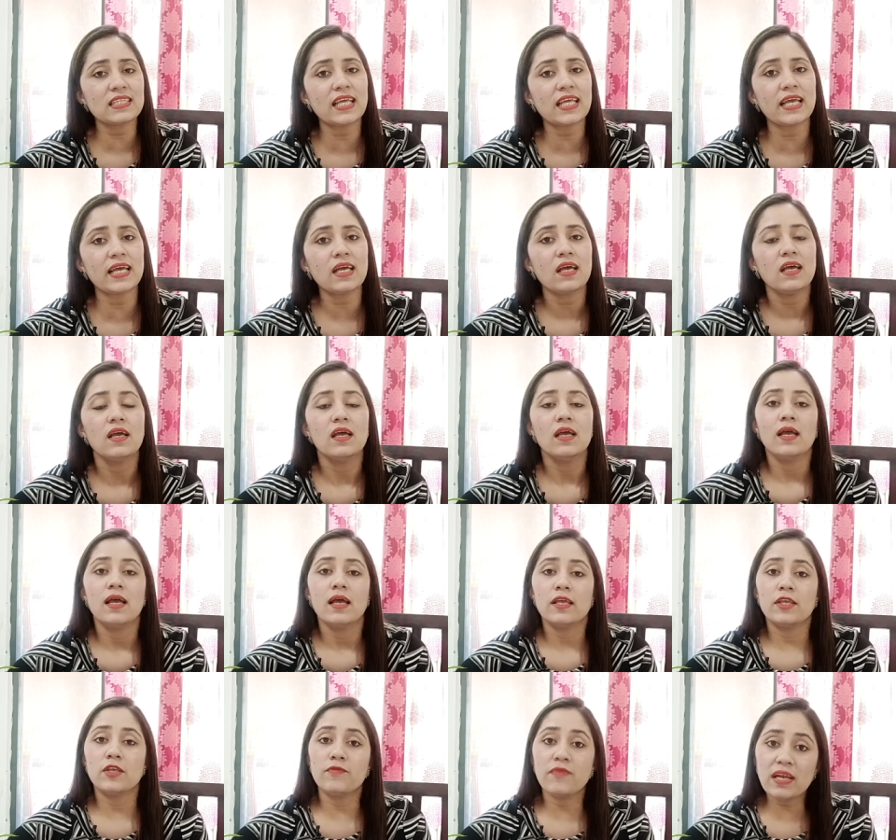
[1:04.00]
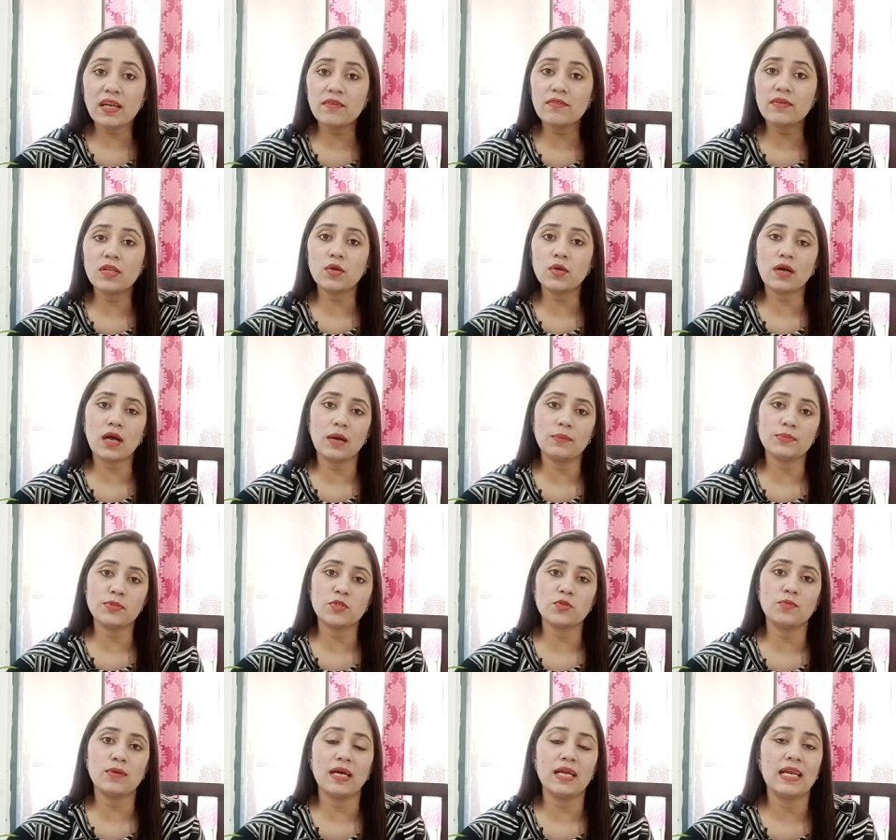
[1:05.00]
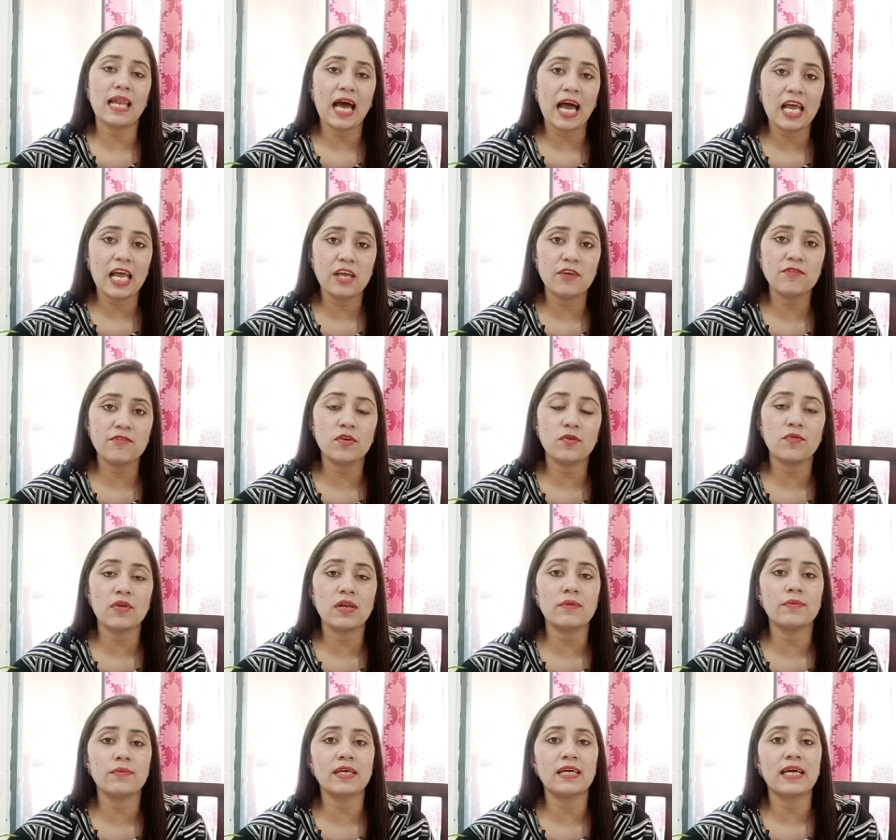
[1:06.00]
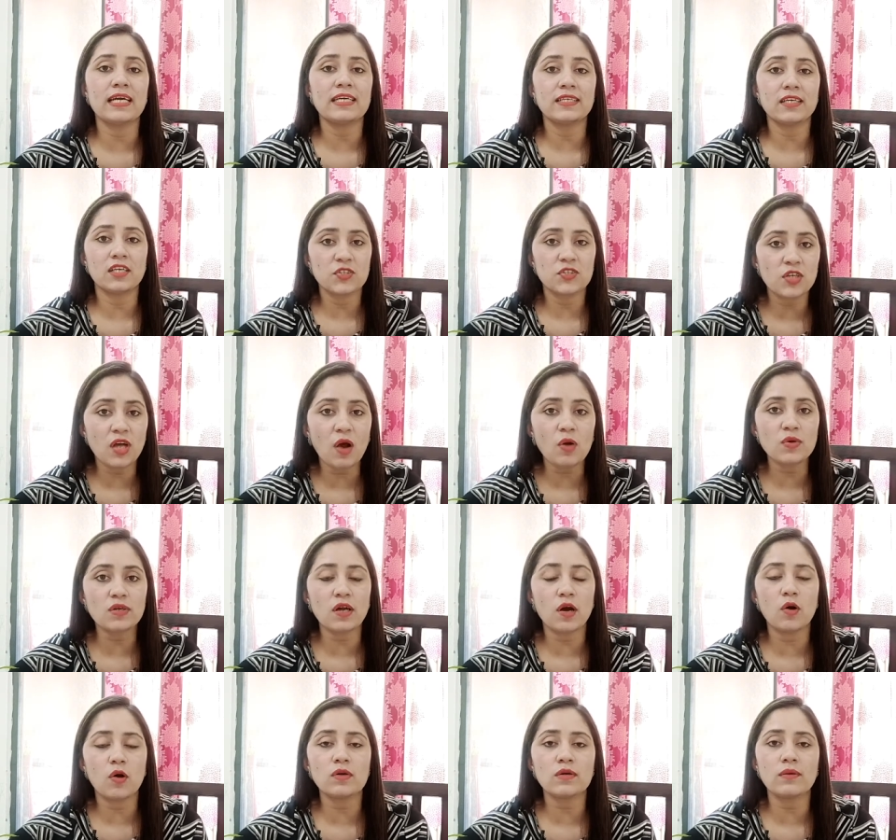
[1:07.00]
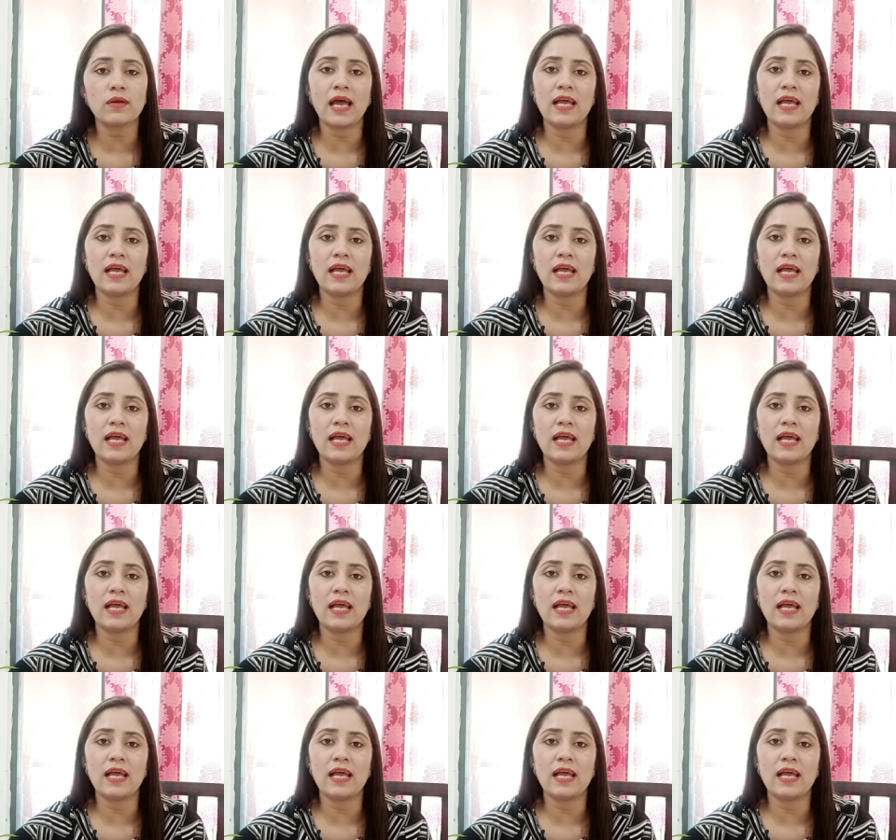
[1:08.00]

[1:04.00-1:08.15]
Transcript: thing, whenever you come to my live, you will be get a shout out.